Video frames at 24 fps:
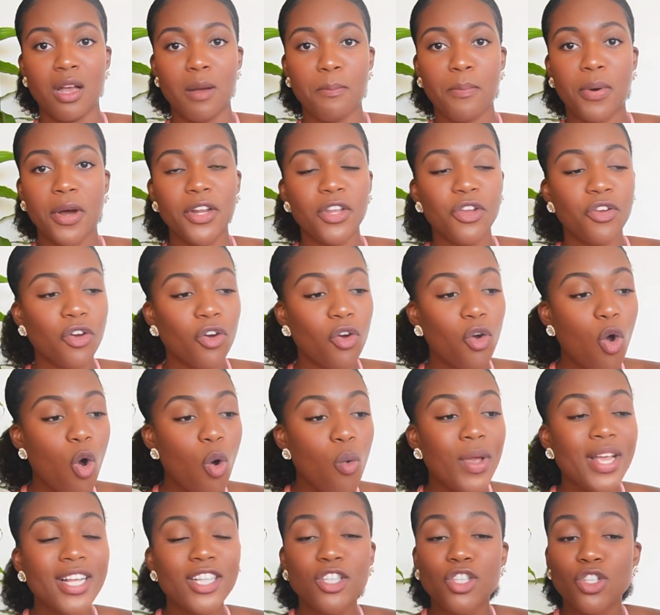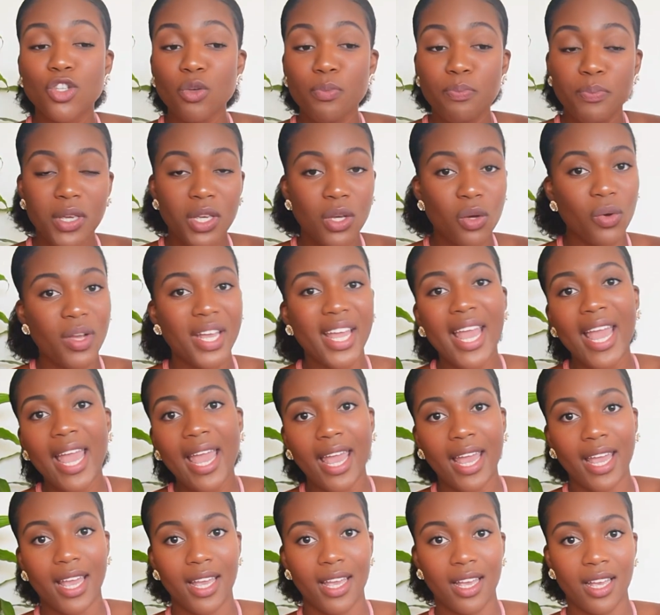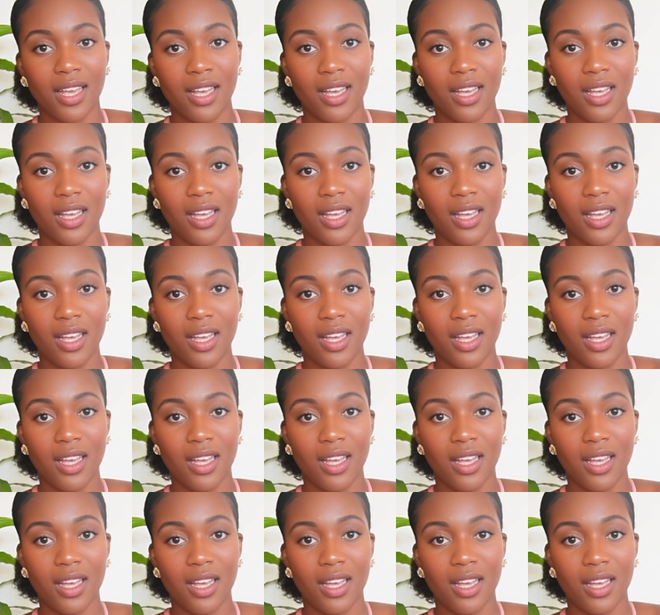But you're going to be okay.